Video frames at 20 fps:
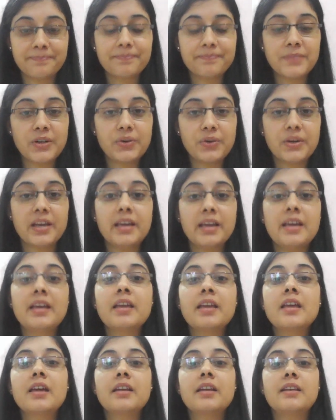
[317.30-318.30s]
Okay,
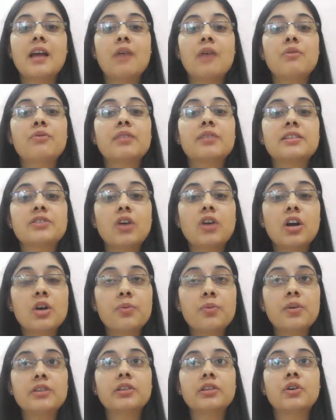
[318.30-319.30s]
now we will talk
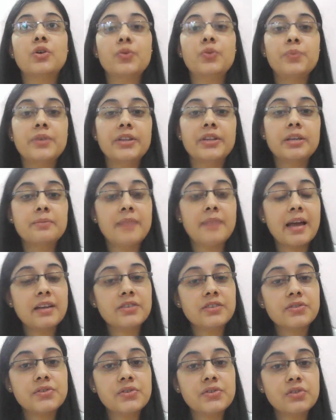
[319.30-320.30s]
about the homeopathic
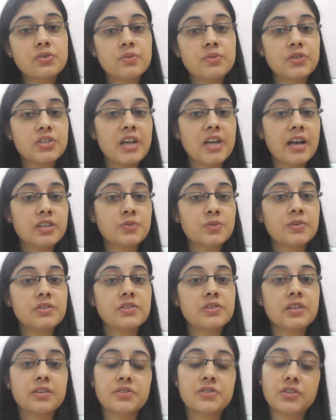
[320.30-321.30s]
medicines which has been
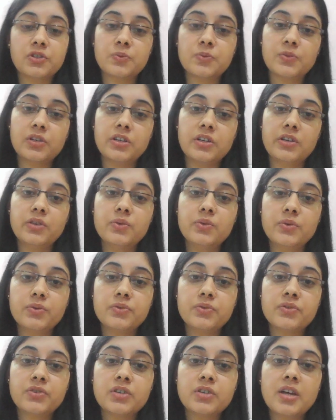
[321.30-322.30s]
successfully
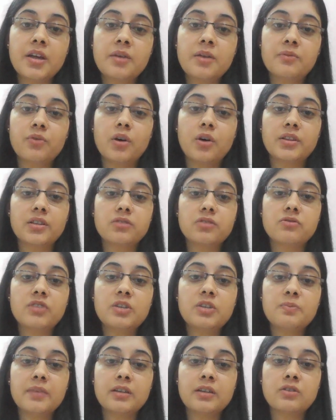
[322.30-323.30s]
used for the
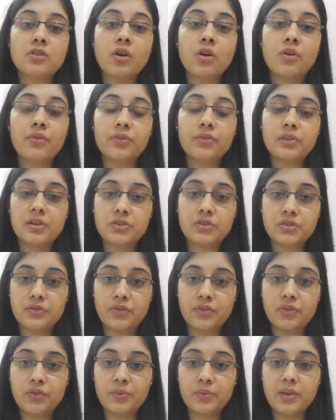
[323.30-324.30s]
treatment of
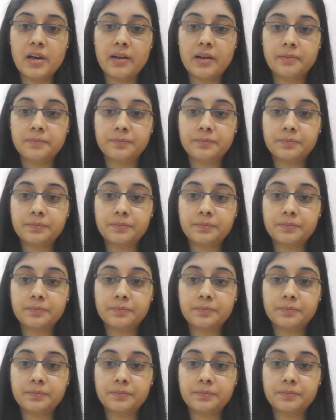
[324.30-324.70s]
claustrophobia.